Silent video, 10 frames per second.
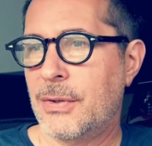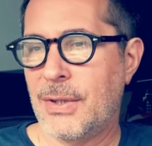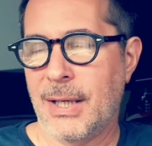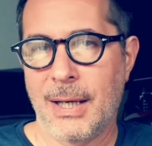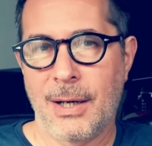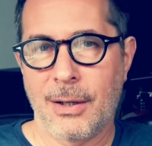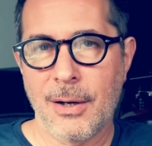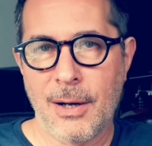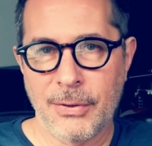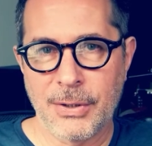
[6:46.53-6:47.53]
sing at a
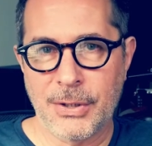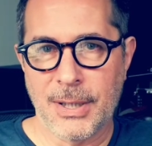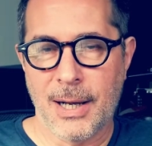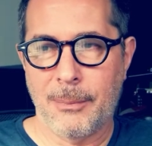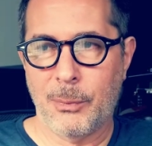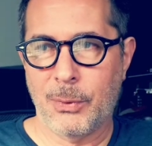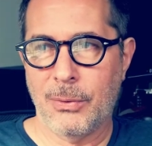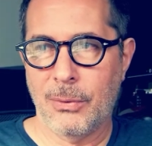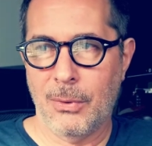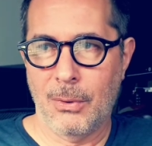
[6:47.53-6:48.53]
coffee shop
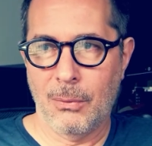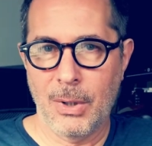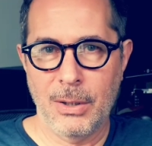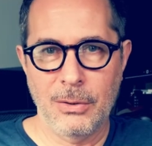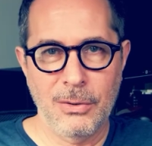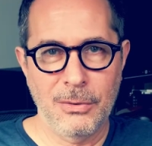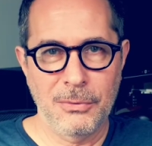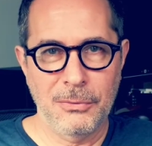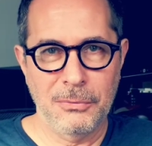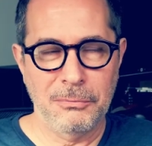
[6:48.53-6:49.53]
or when
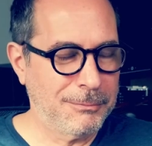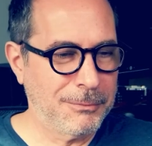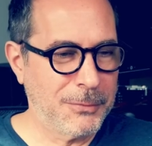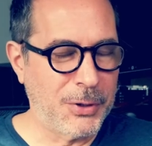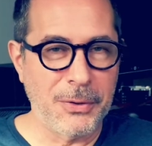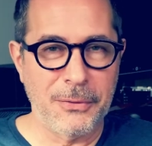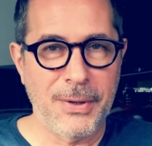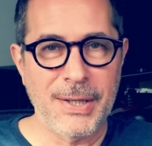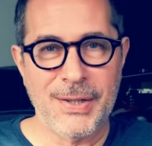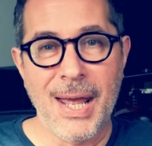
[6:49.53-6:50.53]
you show your
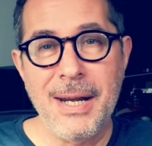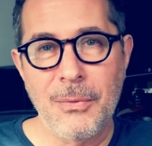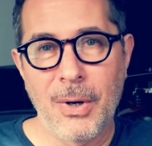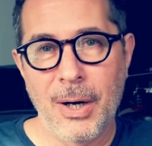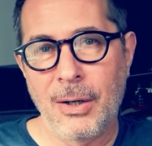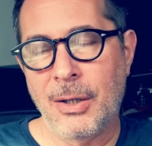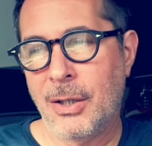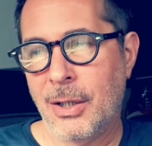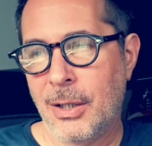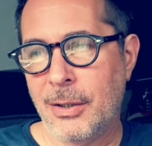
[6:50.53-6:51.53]
face anywhere,
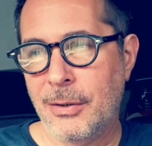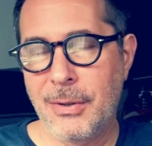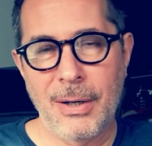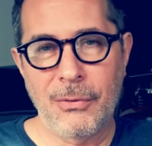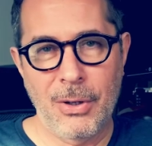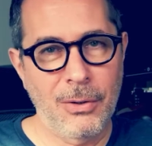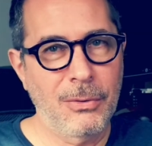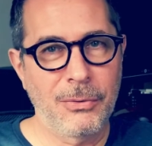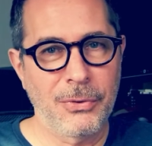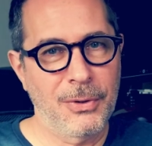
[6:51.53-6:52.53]
you never
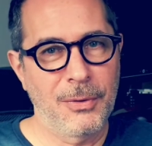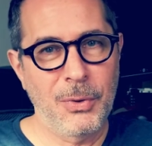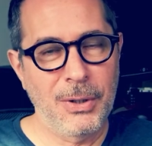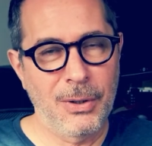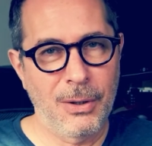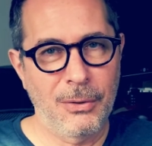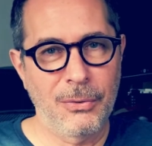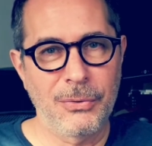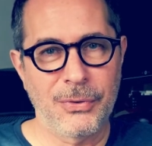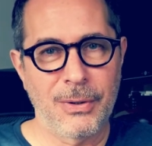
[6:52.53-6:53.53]
know who's going to be there,
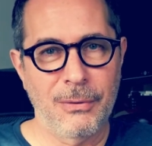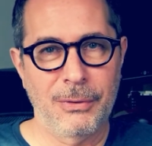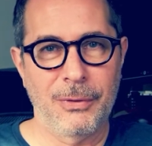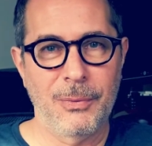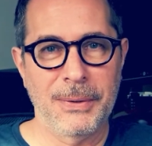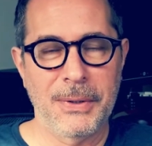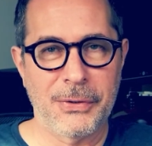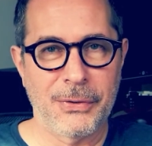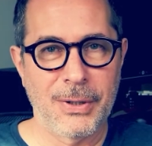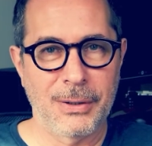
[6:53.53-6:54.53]
who's going to be
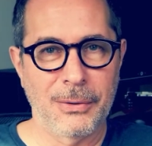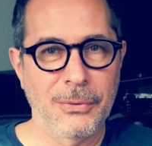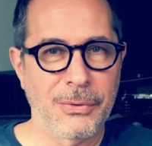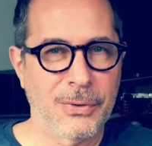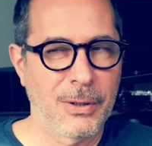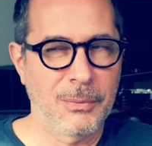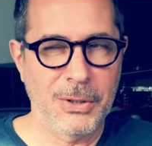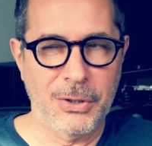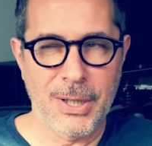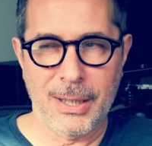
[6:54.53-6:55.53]
listening, who's going to
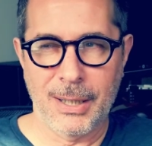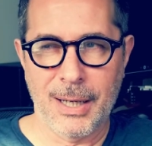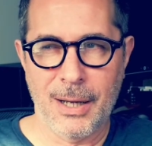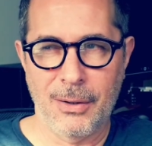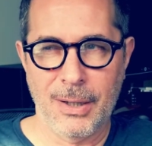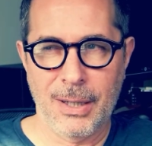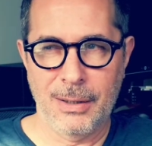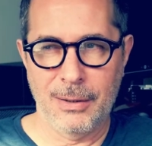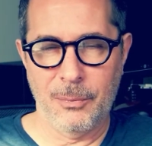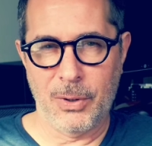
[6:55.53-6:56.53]
be checking out.
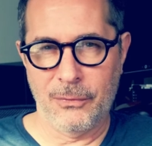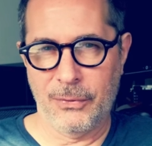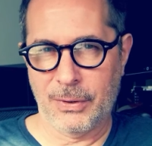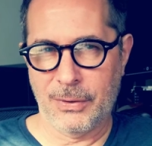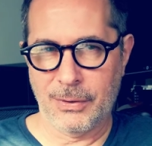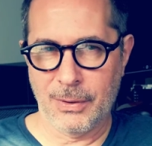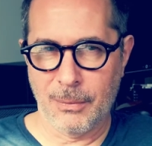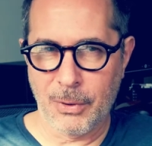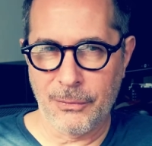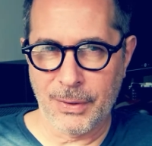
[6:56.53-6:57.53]
And then the perfect
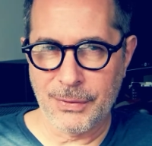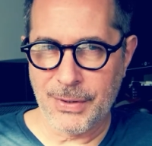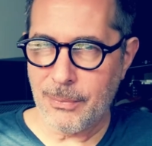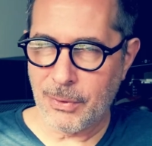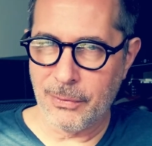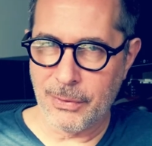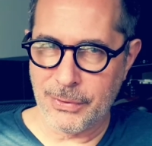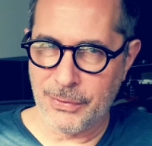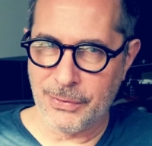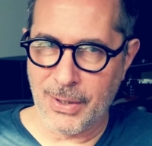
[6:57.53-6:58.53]
example of
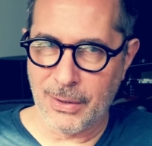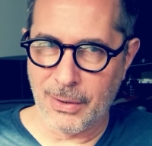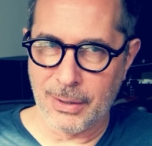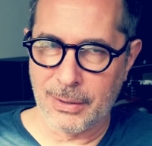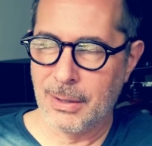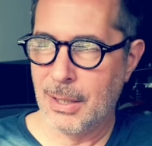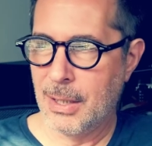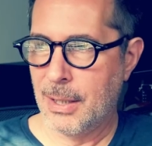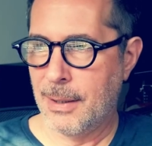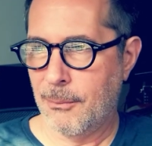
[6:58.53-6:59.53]
this is that, like,
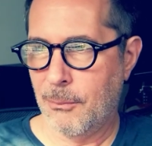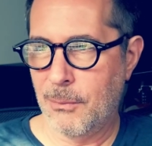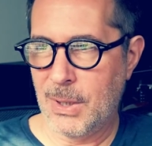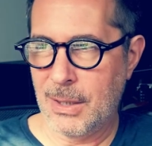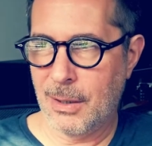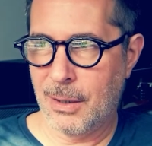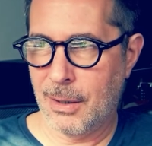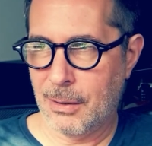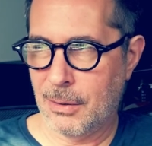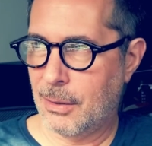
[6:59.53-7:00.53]

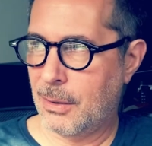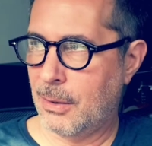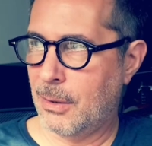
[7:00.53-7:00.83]
Mia,